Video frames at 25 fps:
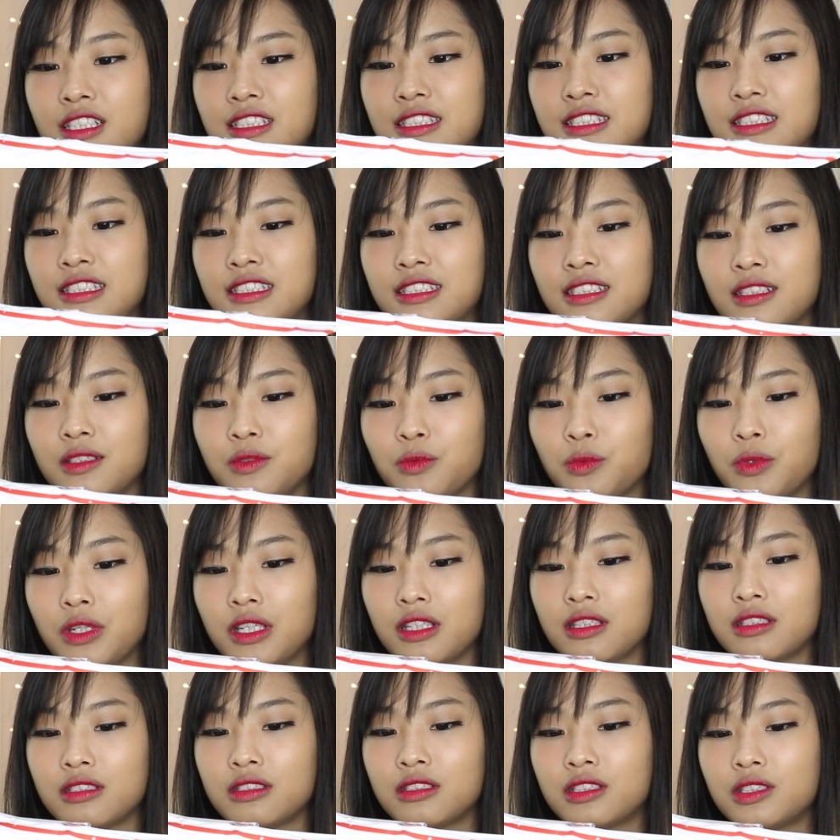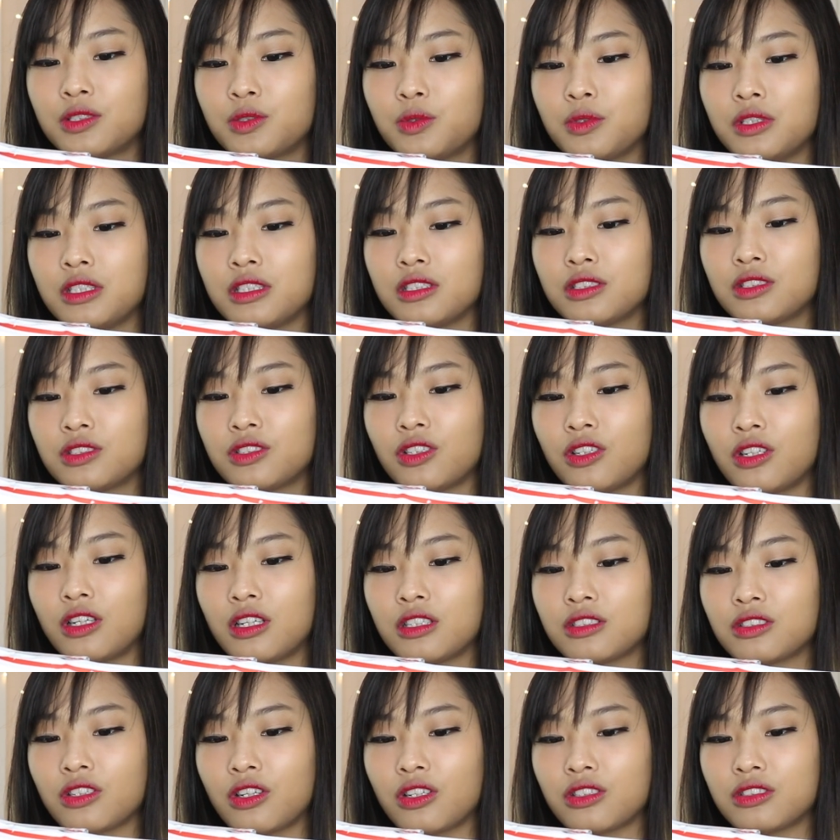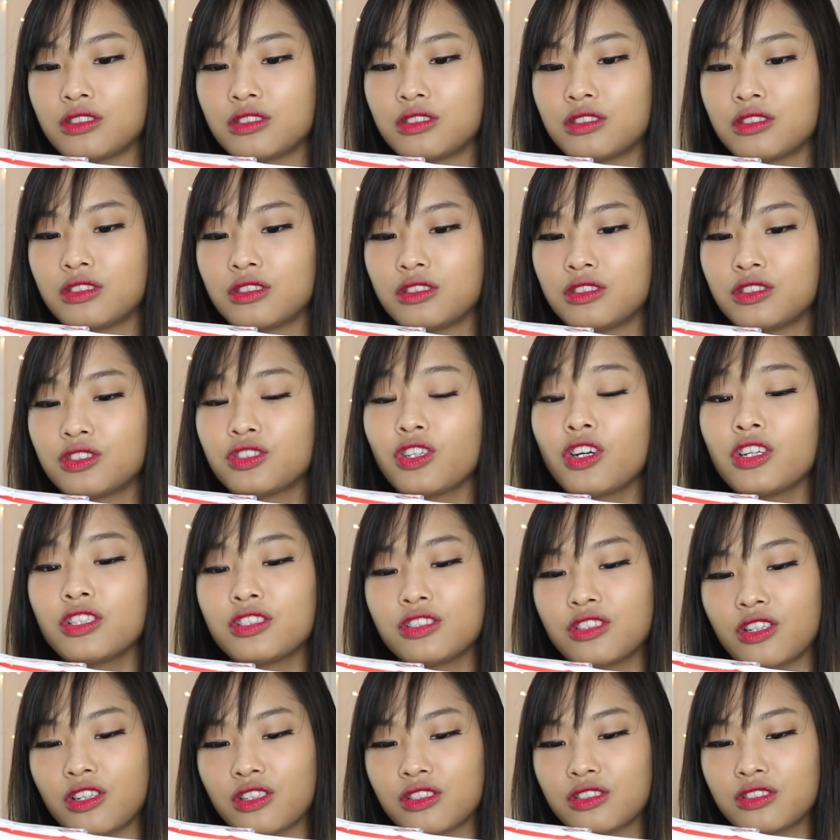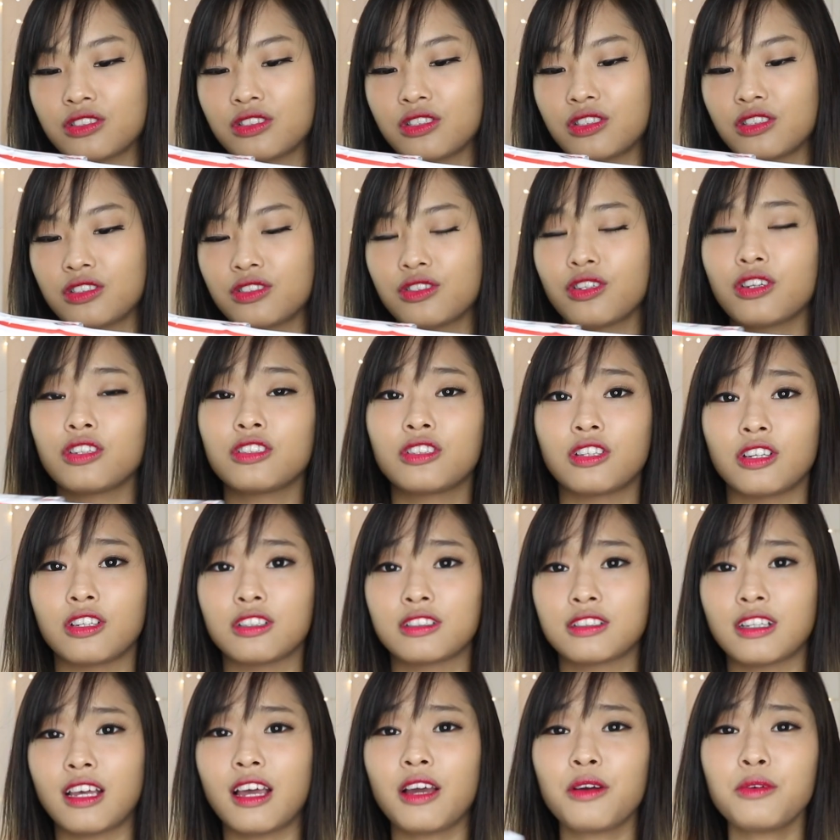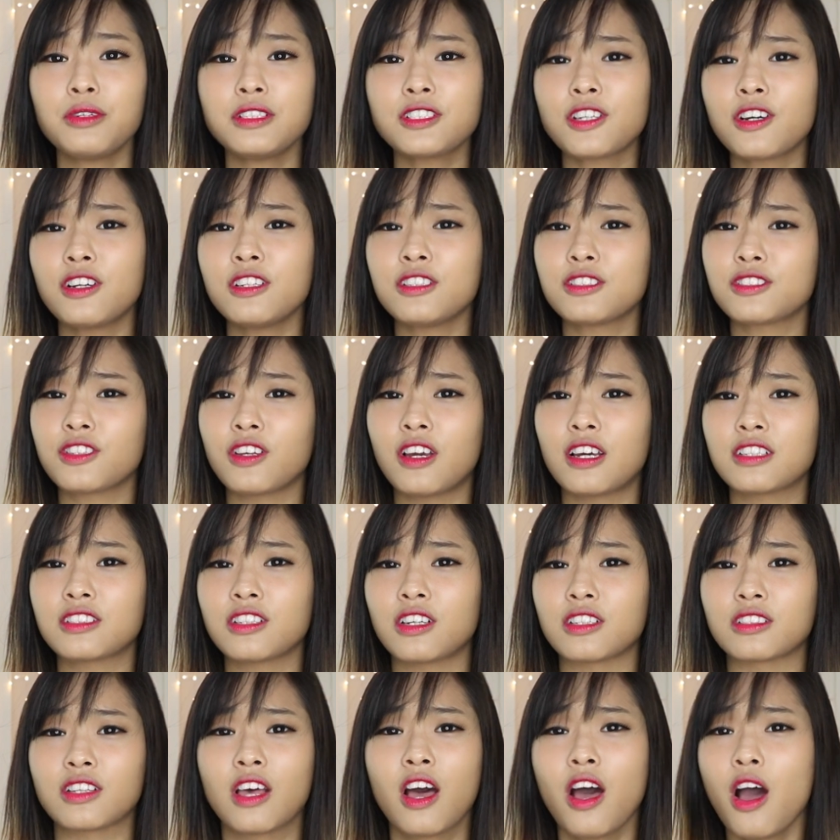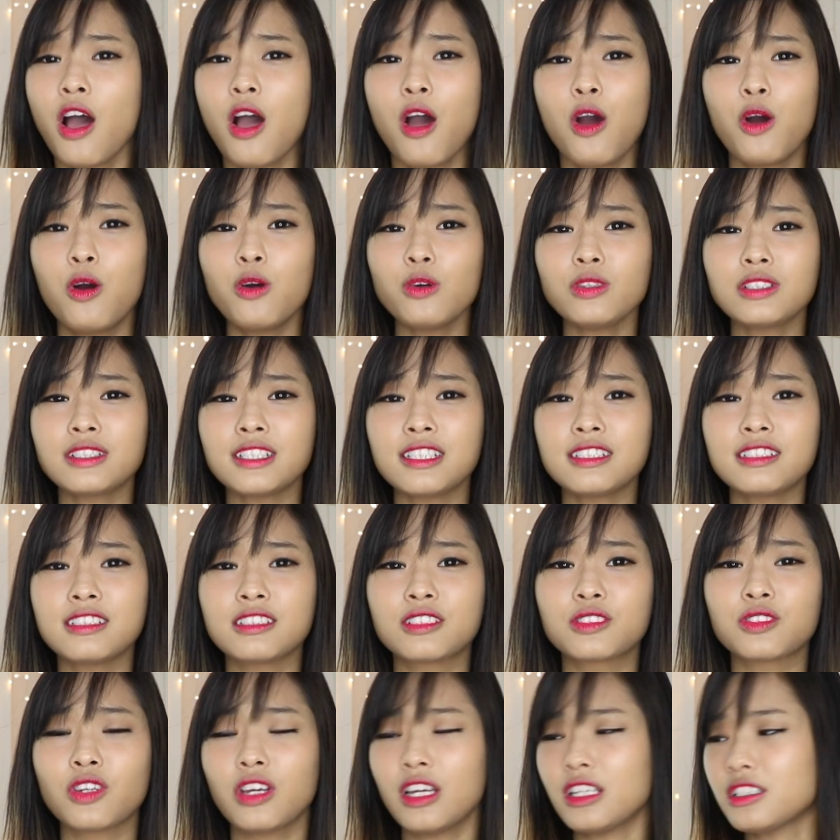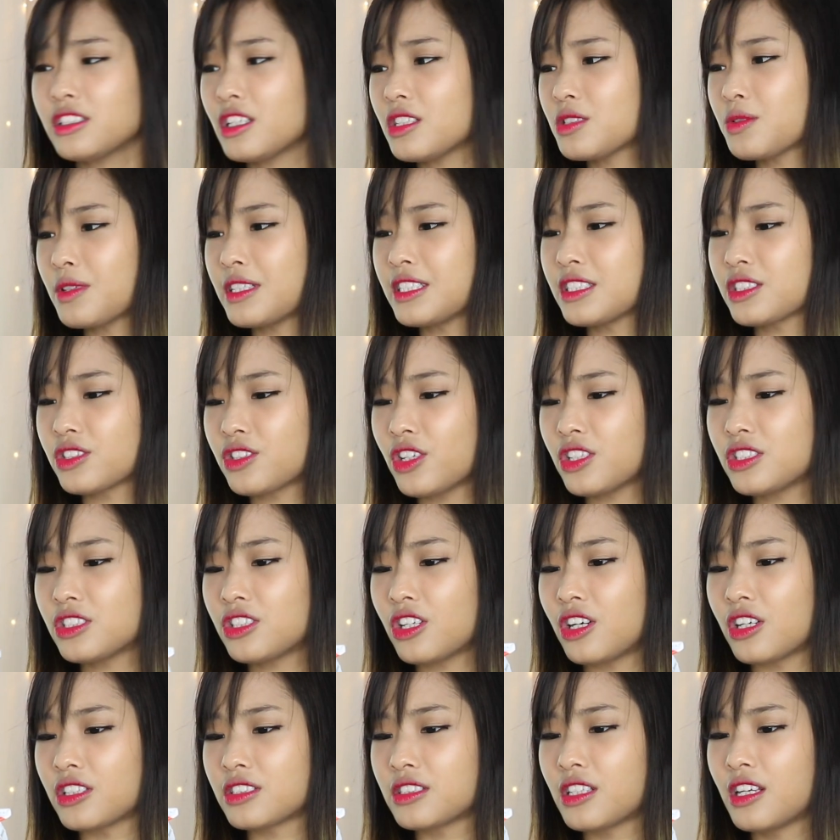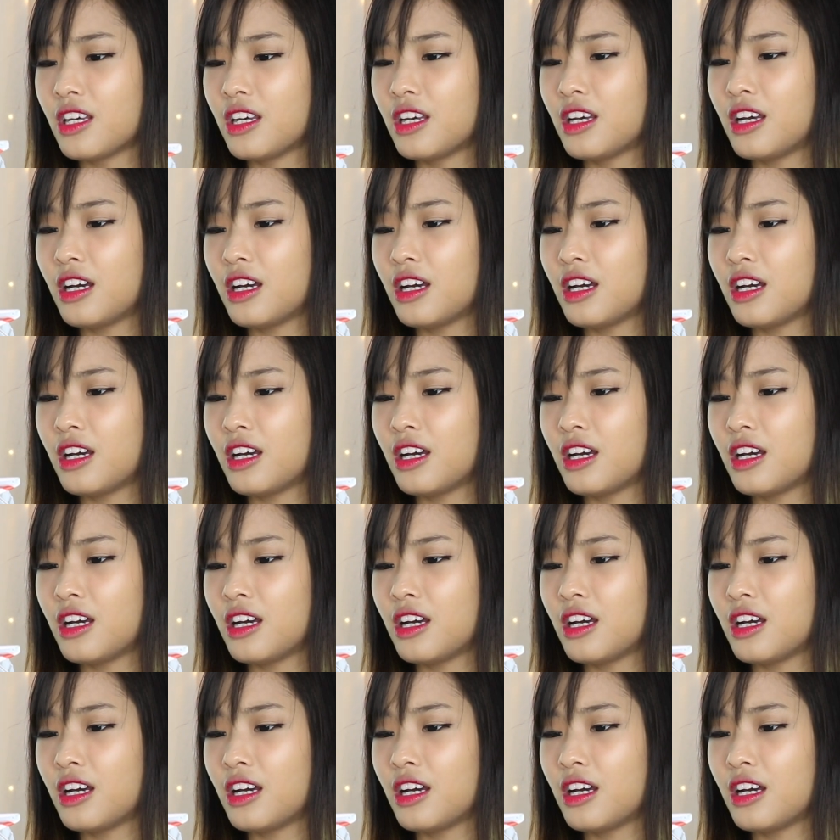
seasoned with sweet soy sauce. Soy sauce. Soy sauce. I always call it soy sauce. Who says it's soy sauce when it's soy sauce?